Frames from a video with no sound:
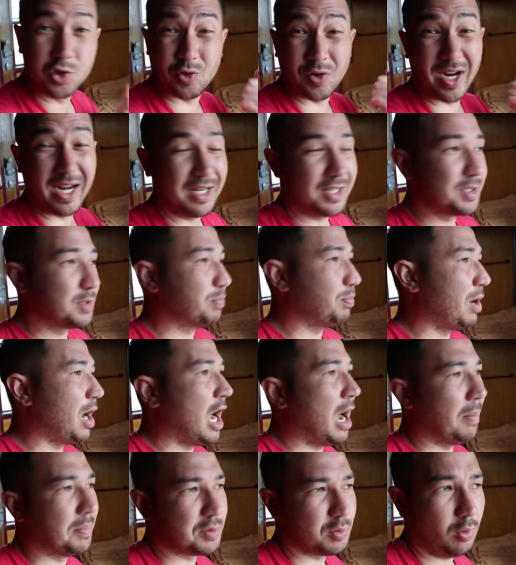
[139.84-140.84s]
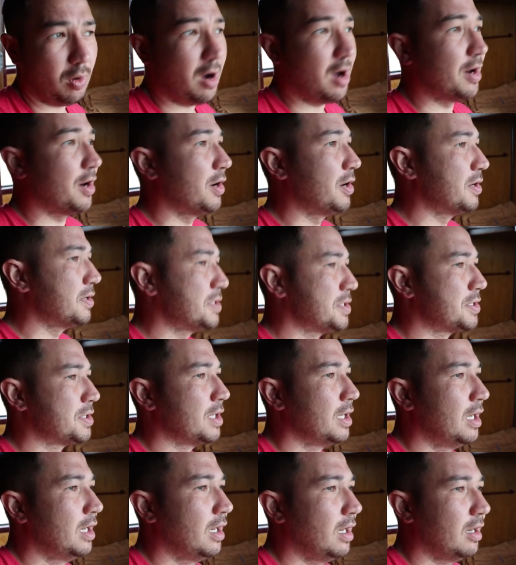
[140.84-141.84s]
drinks, pops, waters,
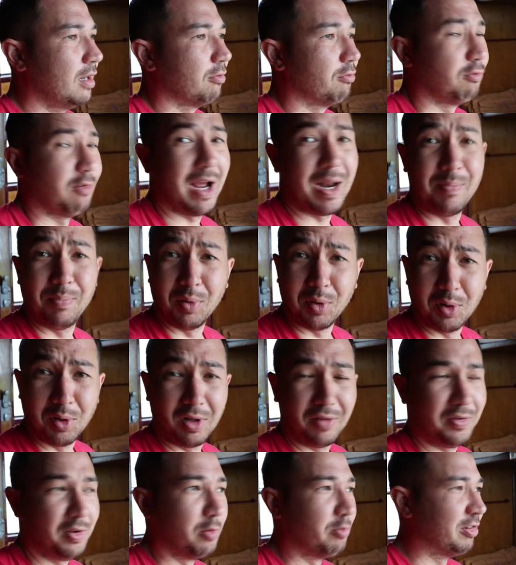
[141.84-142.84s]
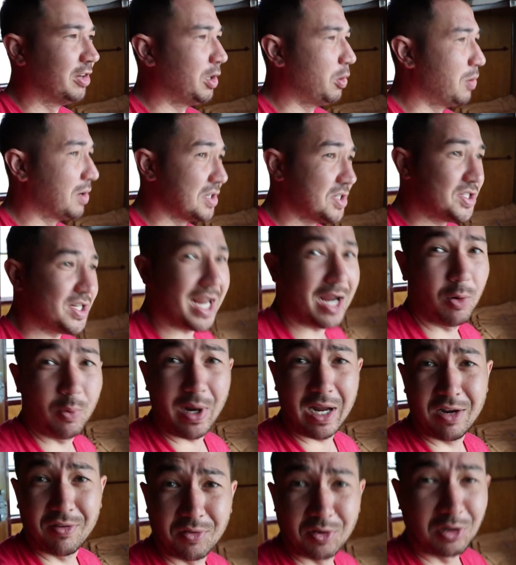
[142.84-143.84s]
Red Bull if you really want to stay
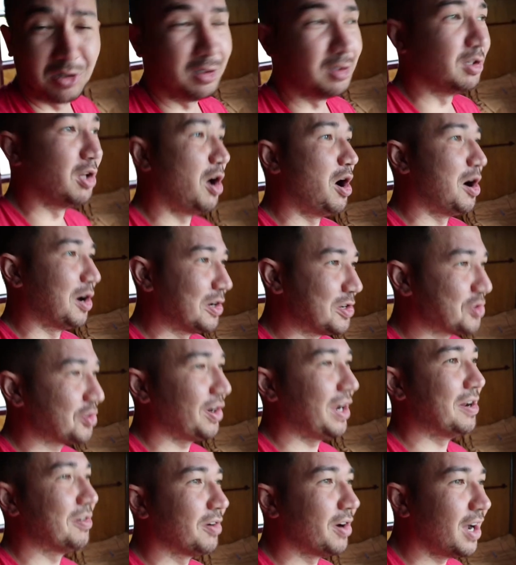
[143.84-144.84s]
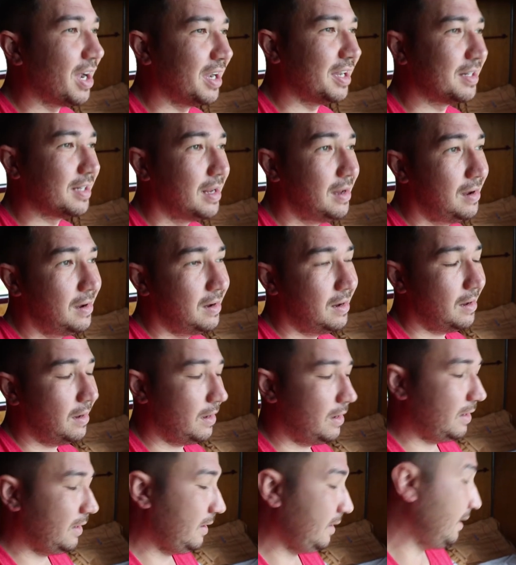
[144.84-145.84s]
awake for a long train ride. Uh,
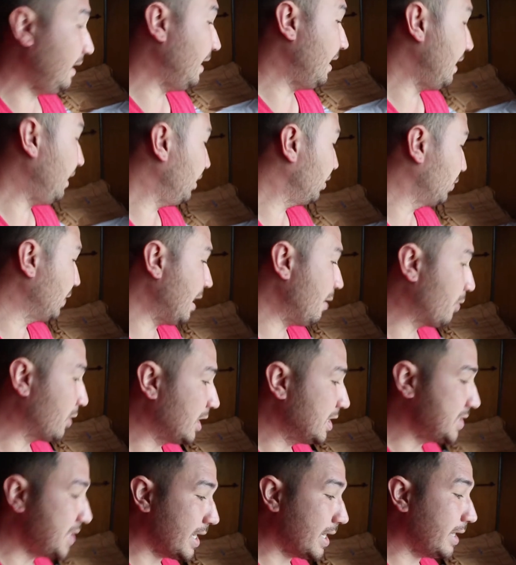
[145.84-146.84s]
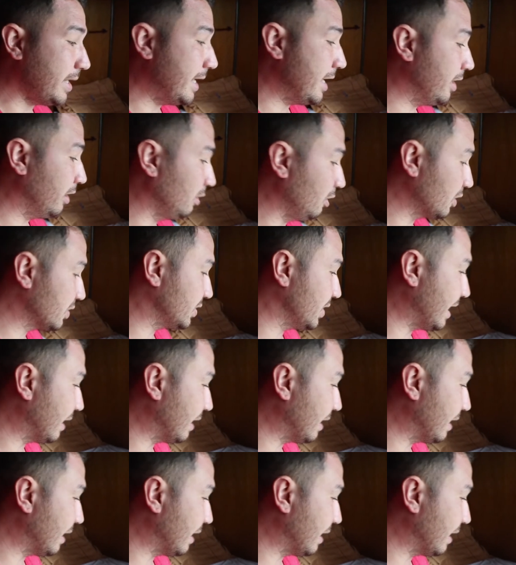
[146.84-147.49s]
and either way, we're going to dig in here. It looks